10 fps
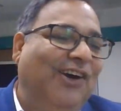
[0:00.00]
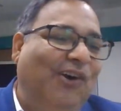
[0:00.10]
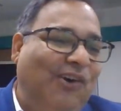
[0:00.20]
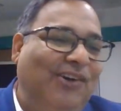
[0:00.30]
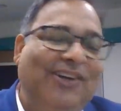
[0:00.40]

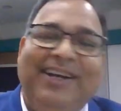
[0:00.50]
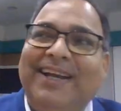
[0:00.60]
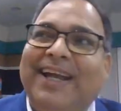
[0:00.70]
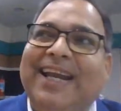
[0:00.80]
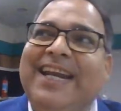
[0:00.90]

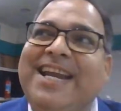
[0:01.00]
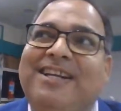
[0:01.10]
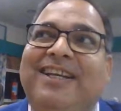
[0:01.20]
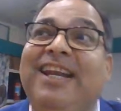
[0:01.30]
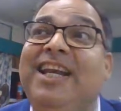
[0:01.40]
or
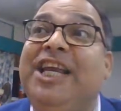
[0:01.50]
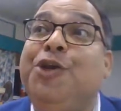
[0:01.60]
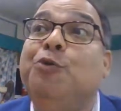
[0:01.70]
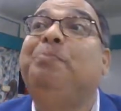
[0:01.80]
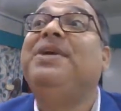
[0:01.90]
little
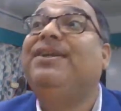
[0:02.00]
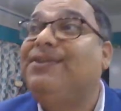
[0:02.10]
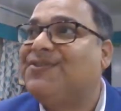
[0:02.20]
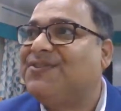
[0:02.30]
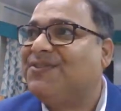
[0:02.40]

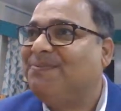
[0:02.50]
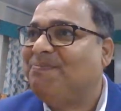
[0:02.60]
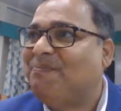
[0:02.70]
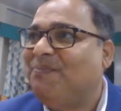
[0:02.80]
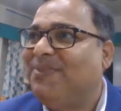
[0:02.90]
cupids.
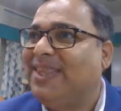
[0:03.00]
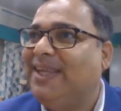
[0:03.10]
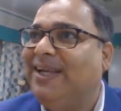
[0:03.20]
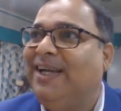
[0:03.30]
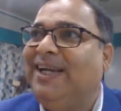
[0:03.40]

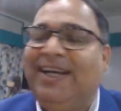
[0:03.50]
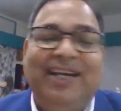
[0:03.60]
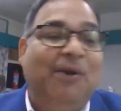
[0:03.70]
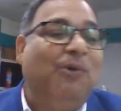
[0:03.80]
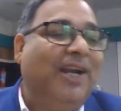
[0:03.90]

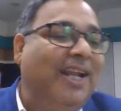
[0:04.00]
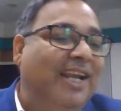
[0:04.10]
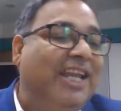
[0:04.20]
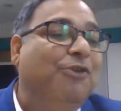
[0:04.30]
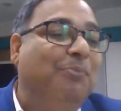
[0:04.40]
Now, what
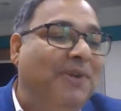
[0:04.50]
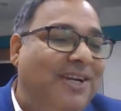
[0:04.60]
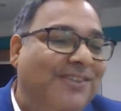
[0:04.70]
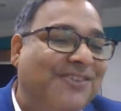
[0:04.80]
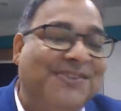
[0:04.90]
are
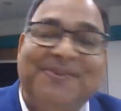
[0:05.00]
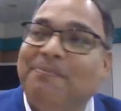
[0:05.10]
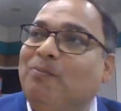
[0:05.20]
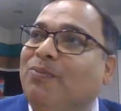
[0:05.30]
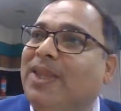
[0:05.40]
cupids?
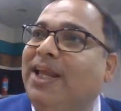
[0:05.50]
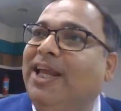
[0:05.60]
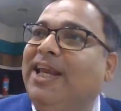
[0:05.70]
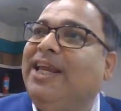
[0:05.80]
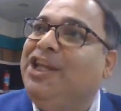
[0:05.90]

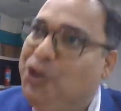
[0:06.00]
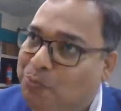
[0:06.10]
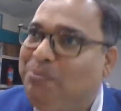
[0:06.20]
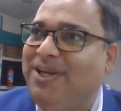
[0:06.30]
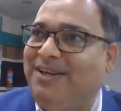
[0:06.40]

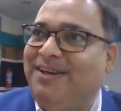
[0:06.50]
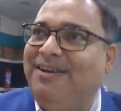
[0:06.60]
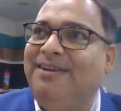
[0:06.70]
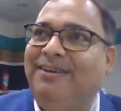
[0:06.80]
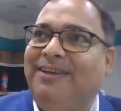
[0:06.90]

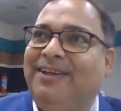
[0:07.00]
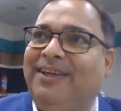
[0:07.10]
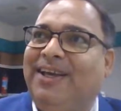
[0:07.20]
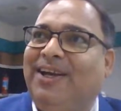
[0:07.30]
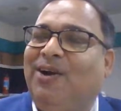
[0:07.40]
Cupid
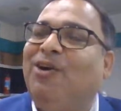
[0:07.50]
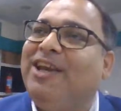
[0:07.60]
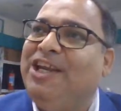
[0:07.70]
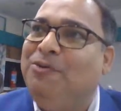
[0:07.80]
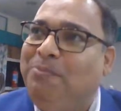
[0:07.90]
or
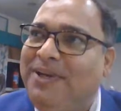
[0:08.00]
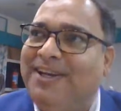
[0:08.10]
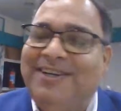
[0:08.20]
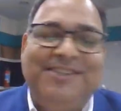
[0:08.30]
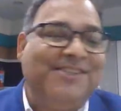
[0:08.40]

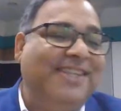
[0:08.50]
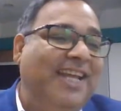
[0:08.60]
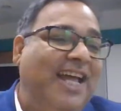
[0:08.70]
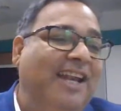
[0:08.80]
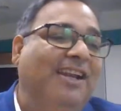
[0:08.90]
cupids,
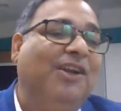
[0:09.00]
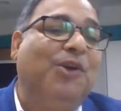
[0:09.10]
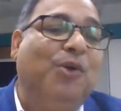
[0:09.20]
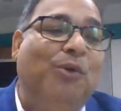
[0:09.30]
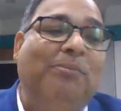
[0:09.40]
they are
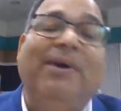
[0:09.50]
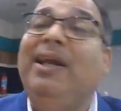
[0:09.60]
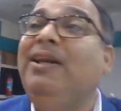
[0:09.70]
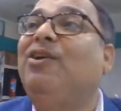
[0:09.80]
Roman